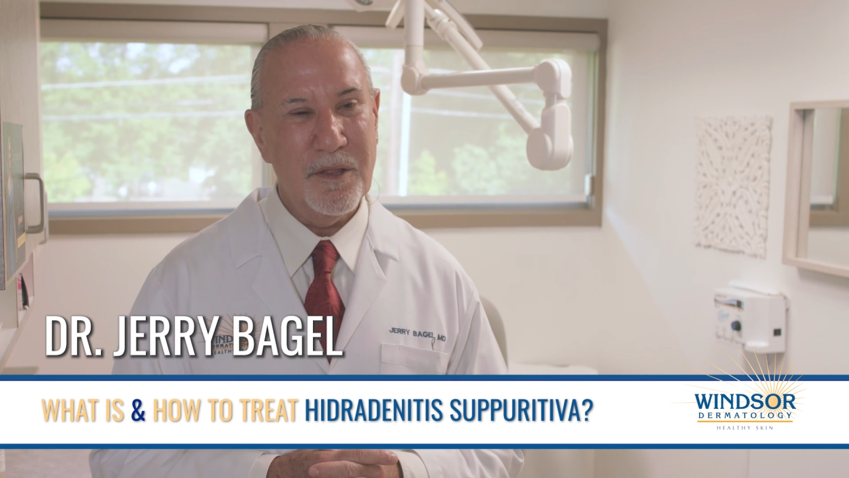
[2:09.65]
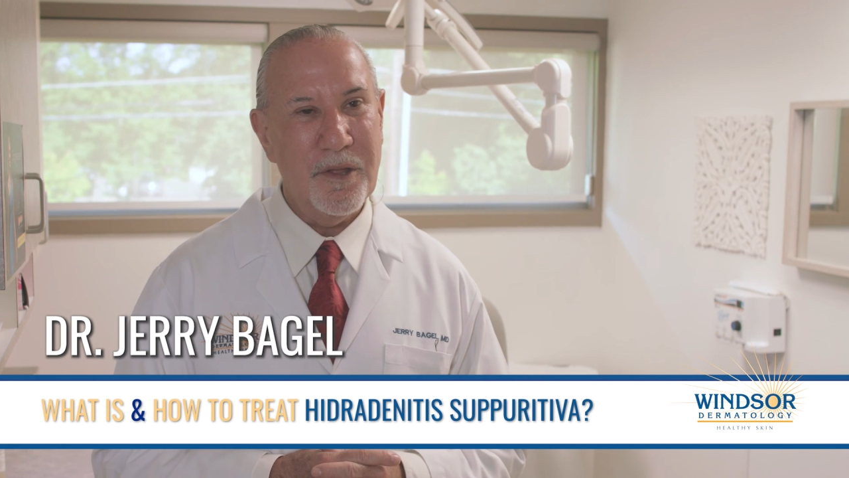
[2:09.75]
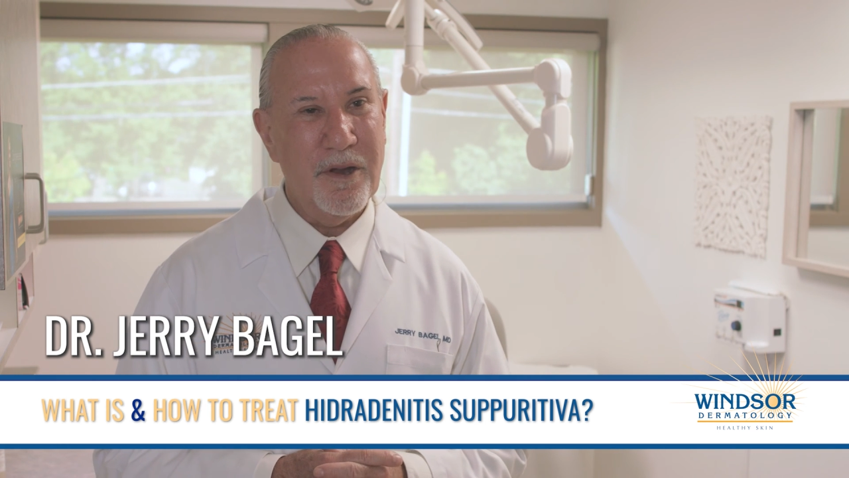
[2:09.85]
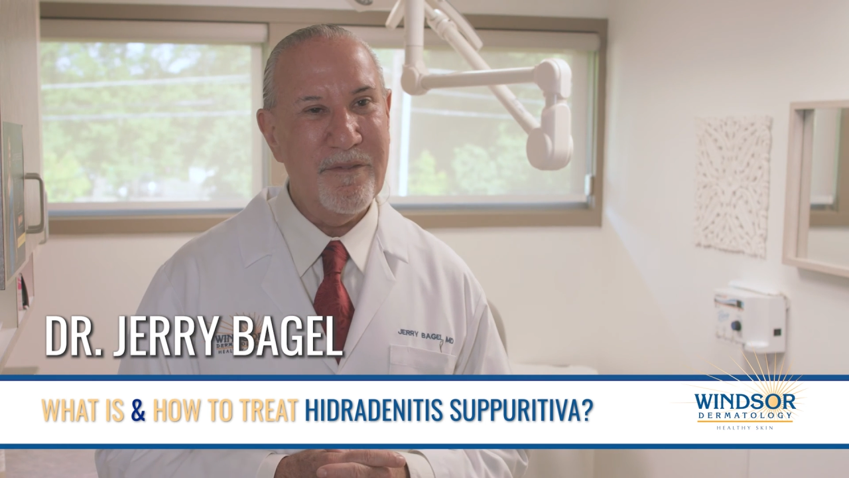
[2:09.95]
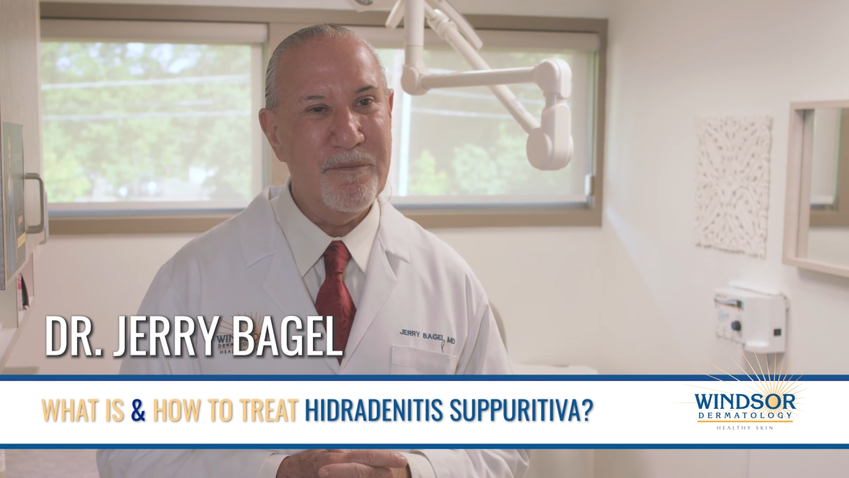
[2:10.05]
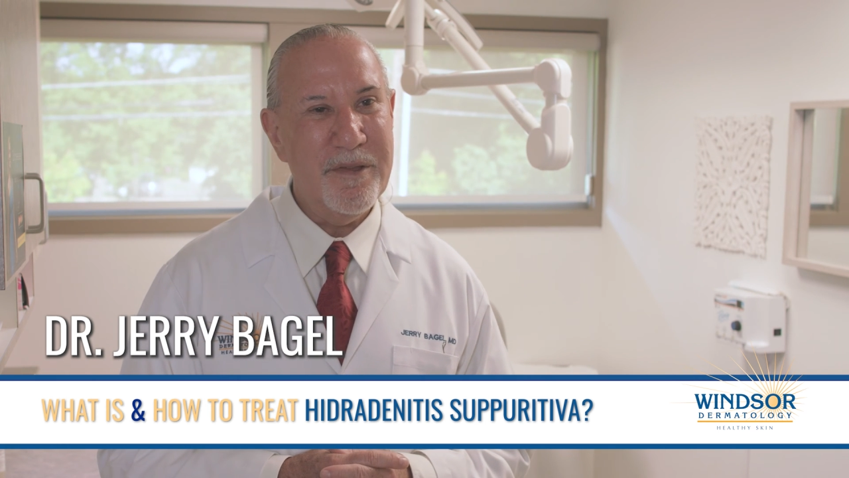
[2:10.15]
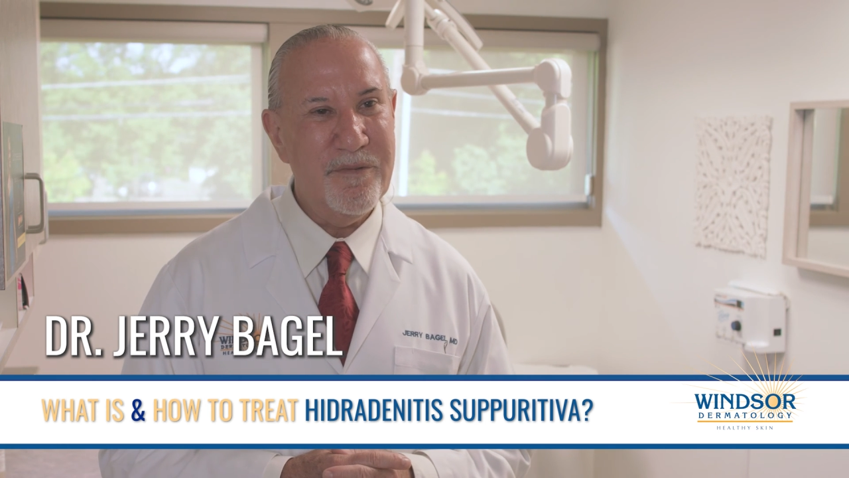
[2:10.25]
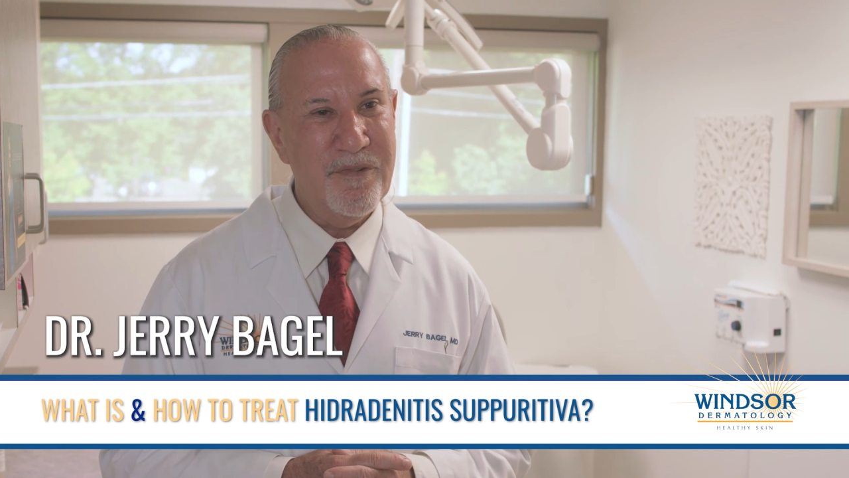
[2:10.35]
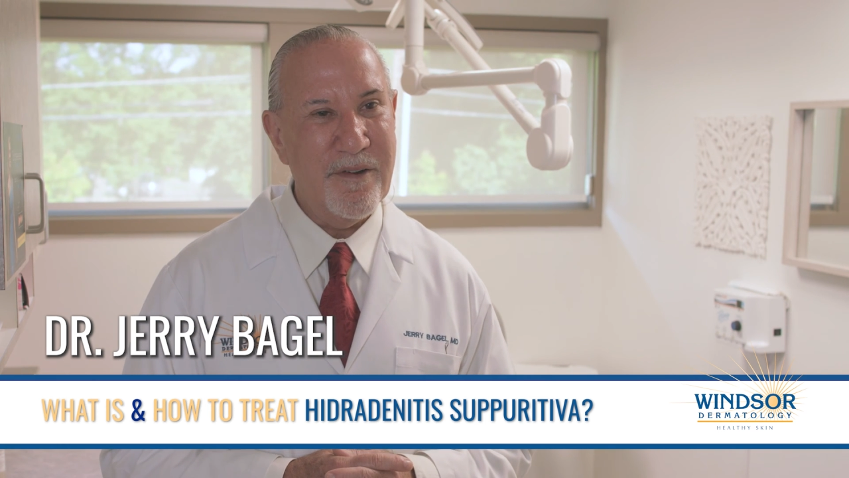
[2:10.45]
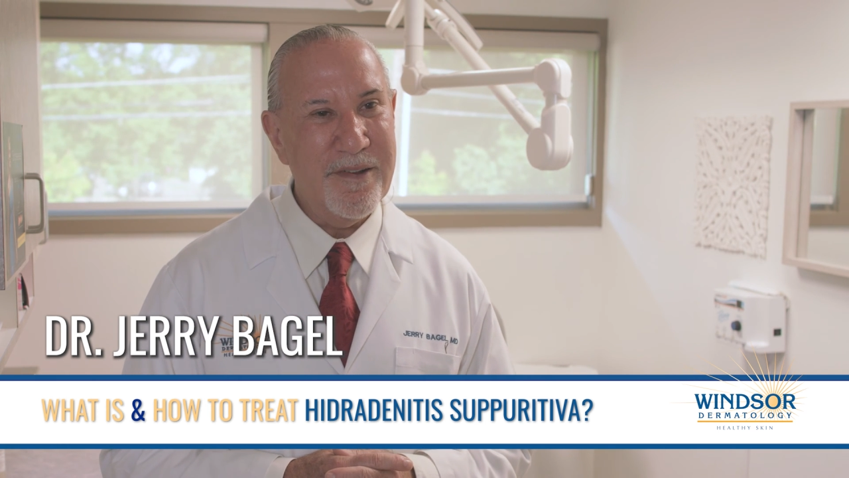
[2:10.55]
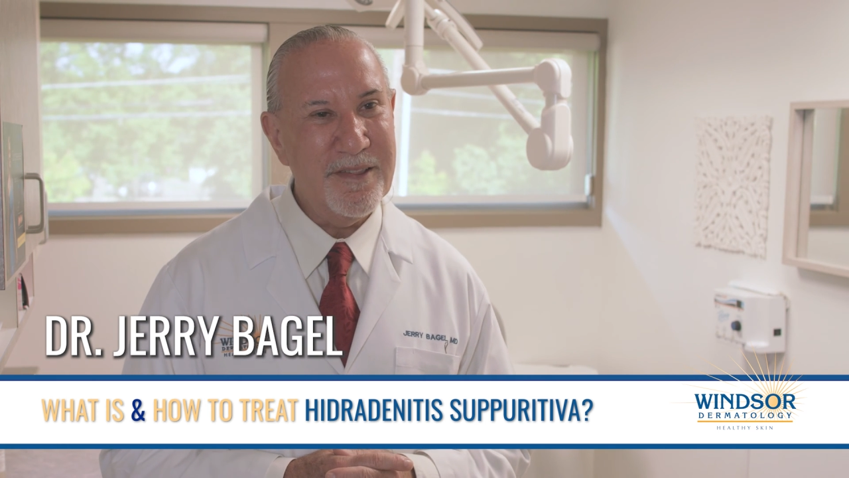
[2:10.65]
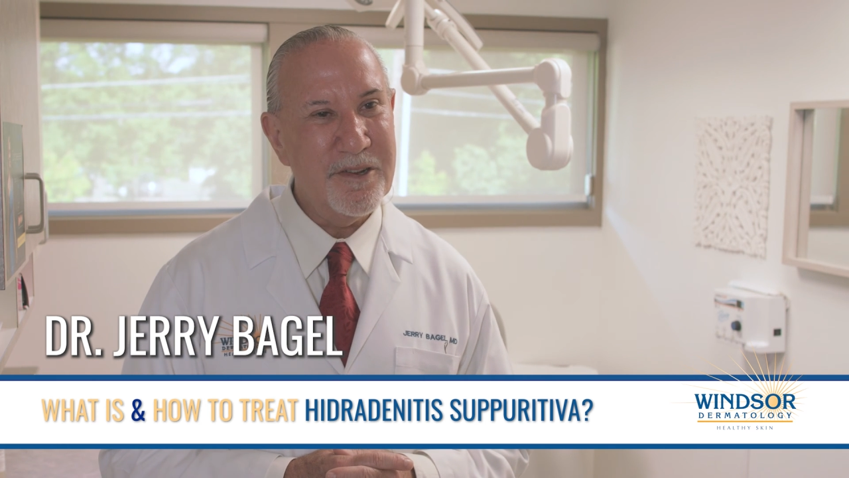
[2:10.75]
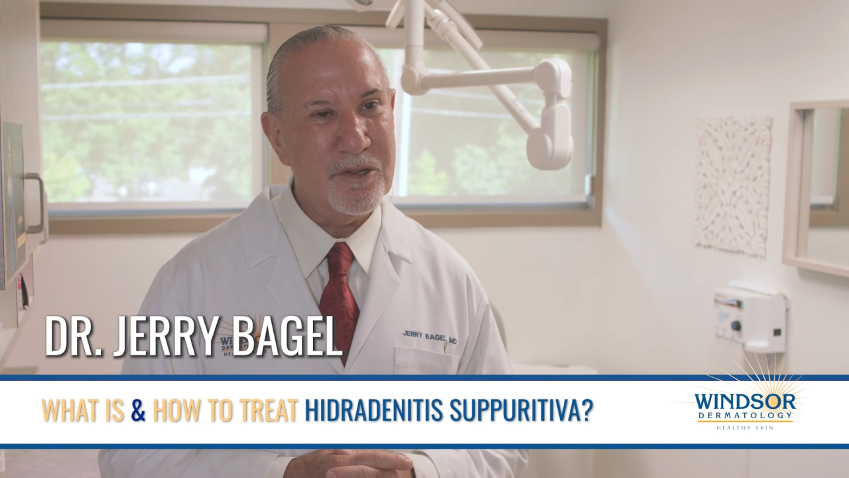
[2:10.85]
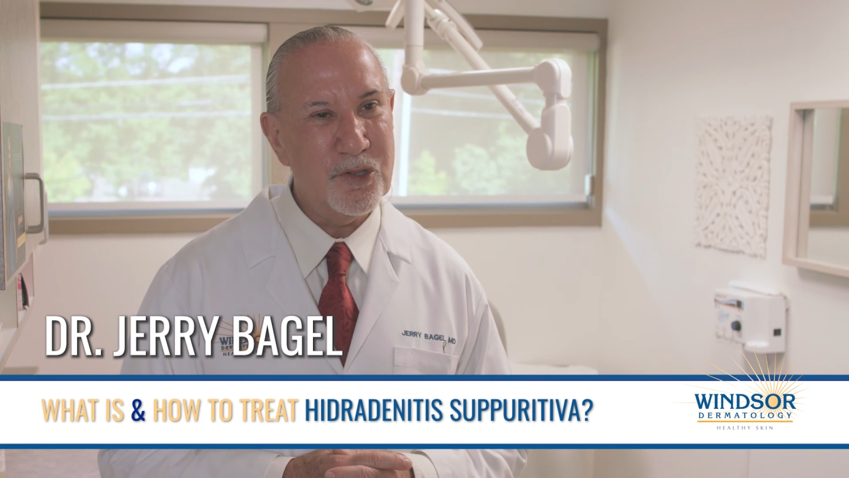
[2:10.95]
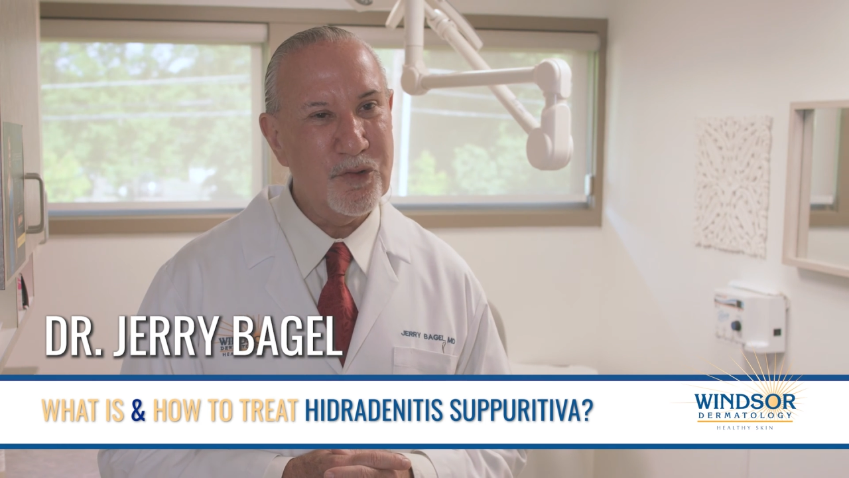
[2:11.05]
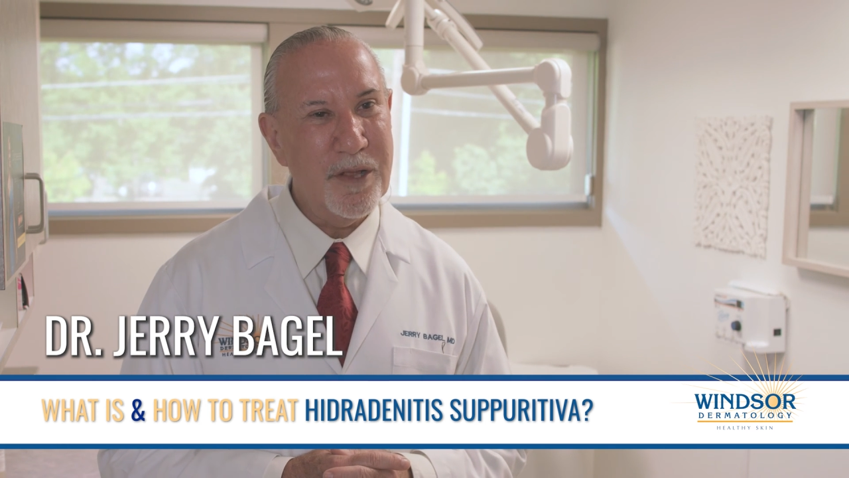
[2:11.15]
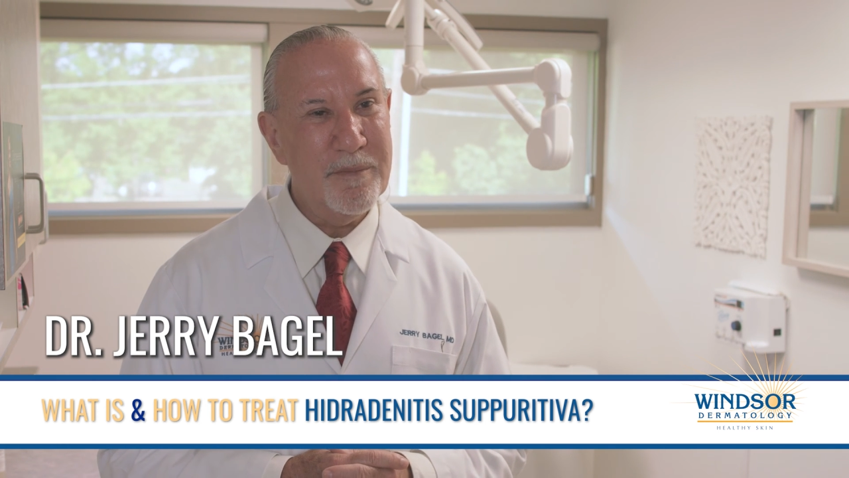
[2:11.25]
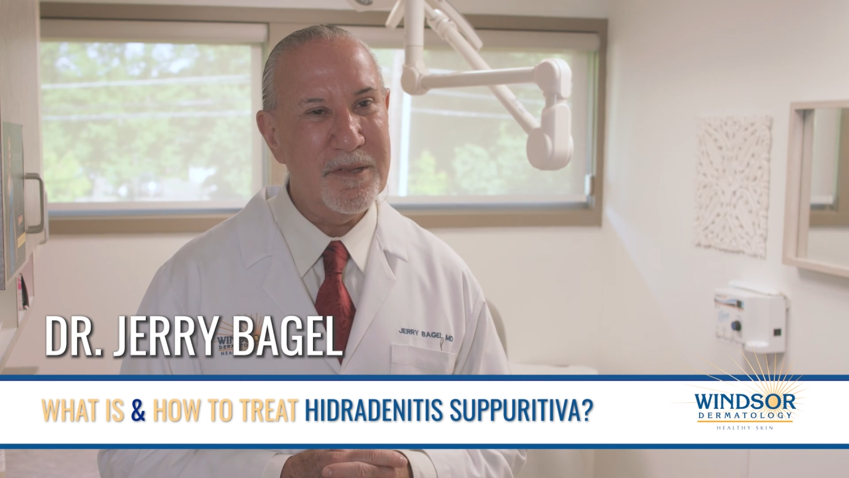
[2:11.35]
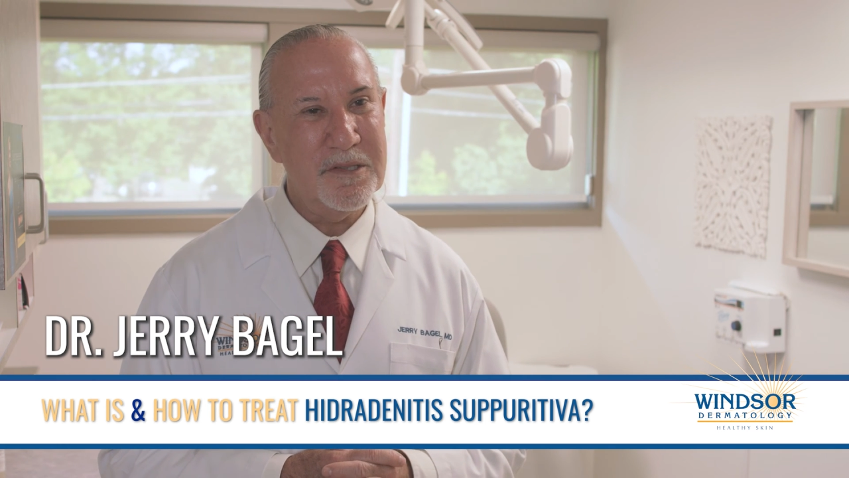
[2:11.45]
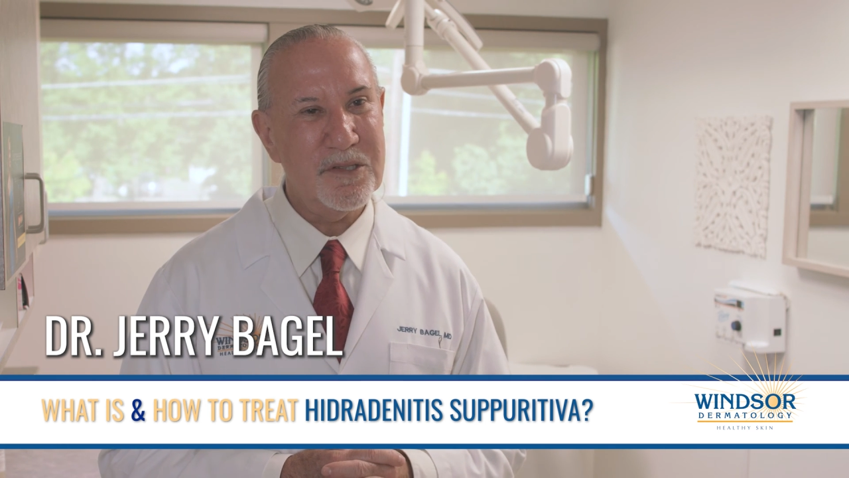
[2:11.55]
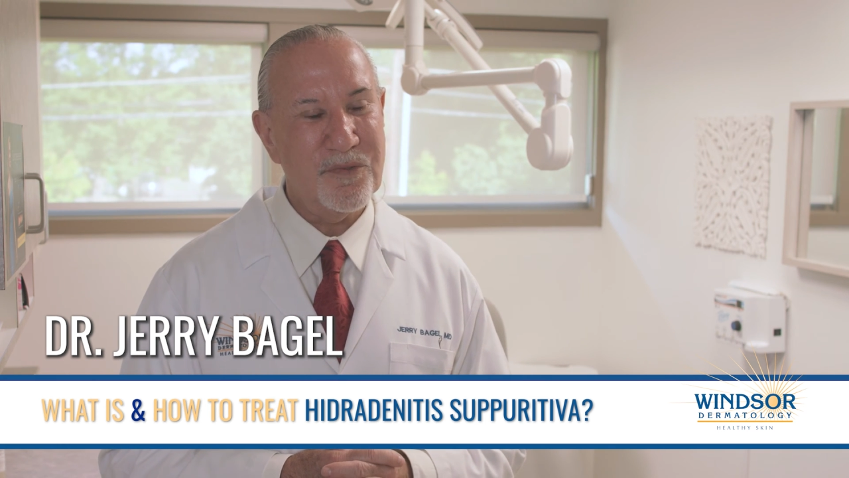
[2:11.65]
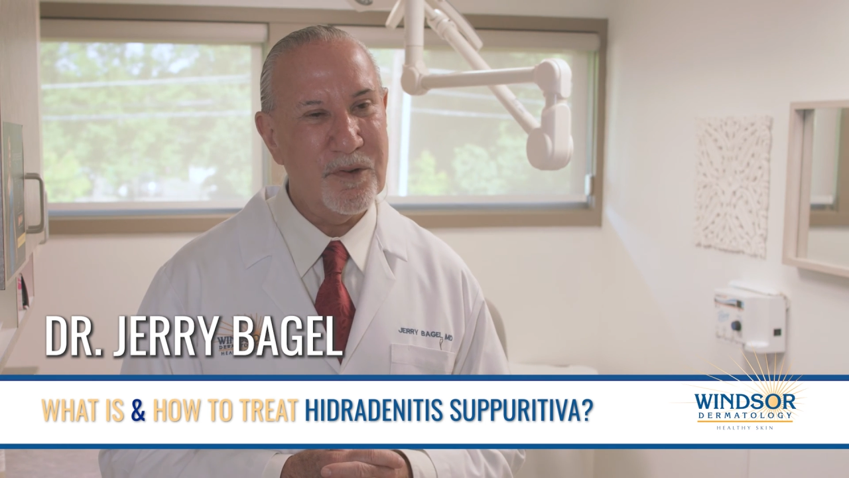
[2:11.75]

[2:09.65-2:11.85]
there have been very little treatments